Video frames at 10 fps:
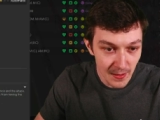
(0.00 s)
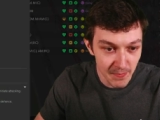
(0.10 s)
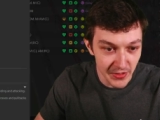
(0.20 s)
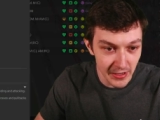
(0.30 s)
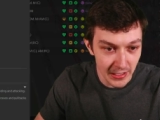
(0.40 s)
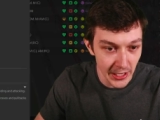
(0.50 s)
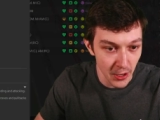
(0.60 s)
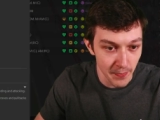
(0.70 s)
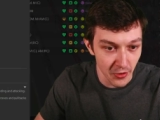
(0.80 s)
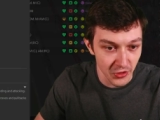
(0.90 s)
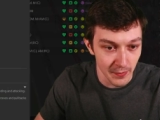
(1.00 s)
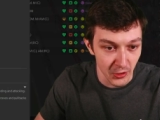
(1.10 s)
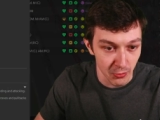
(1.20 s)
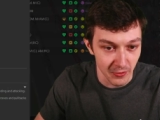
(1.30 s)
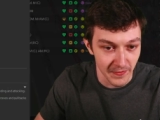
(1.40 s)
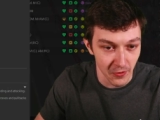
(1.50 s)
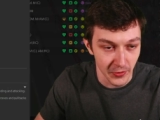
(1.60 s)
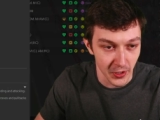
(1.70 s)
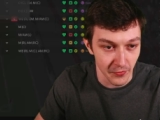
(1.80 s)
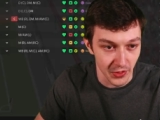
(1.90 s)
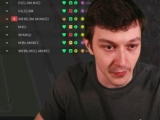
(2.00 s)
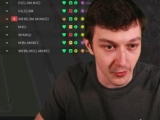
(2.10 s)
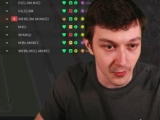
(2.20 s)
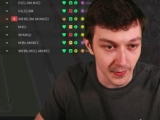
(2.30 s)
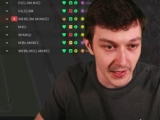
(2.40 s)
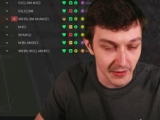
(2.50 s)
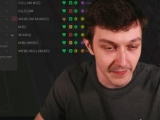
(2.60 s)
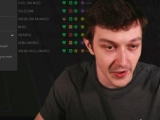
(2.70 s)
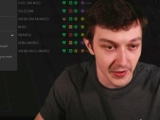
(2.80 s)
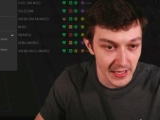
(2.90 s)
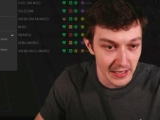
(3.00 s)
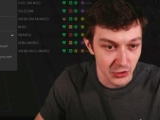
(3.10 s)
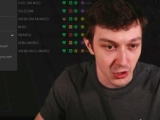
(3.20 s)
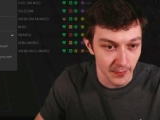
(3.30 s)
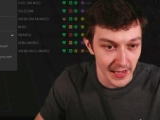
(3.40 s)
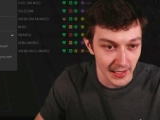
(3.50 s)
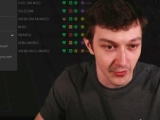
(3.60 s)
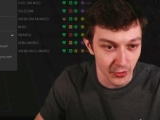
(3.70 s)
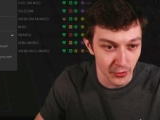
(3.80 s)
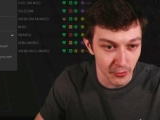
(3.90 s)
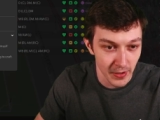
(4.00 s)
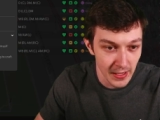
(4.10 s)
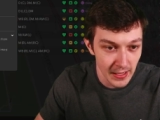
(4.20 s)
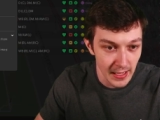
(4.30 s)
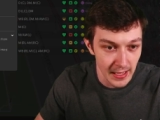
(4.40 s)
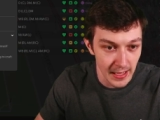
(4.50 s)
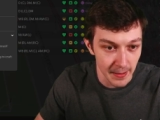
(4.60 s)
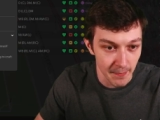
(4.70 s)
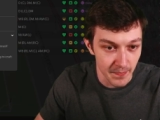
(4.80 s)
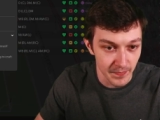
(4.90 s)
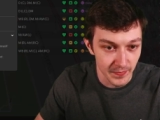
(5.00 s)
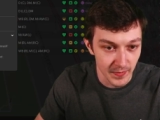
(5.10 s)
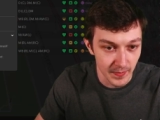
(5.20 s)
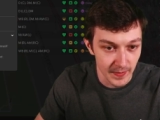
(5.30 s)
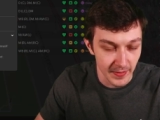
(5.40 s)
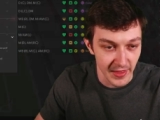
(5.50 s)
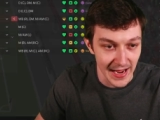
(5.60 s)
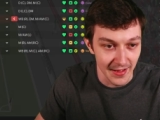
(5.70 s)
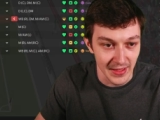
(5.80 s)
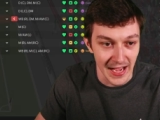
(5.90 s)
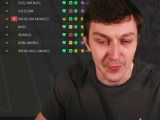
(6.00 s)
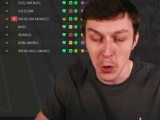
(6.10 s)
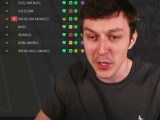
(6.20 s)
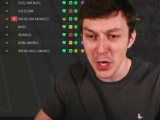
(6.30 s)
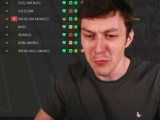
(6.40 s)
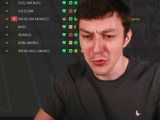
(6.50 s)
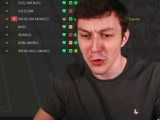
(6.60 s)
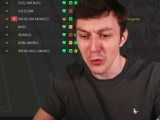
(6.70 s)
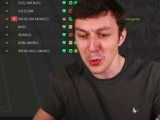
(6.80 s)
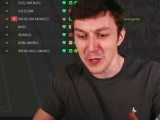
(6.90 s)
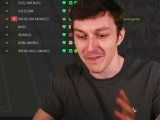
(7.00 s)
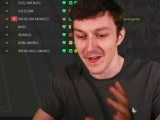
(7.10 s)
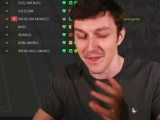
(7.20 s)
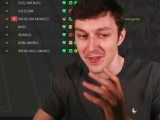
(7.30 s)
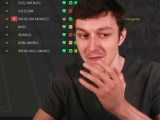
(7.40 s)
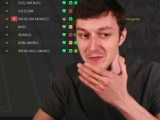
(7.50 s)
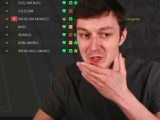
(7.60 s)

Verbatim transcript: Mazzala, no. Box-to-box midfielder on support, please. Ferdinand, drop back to um, that. I don't want to go too defensive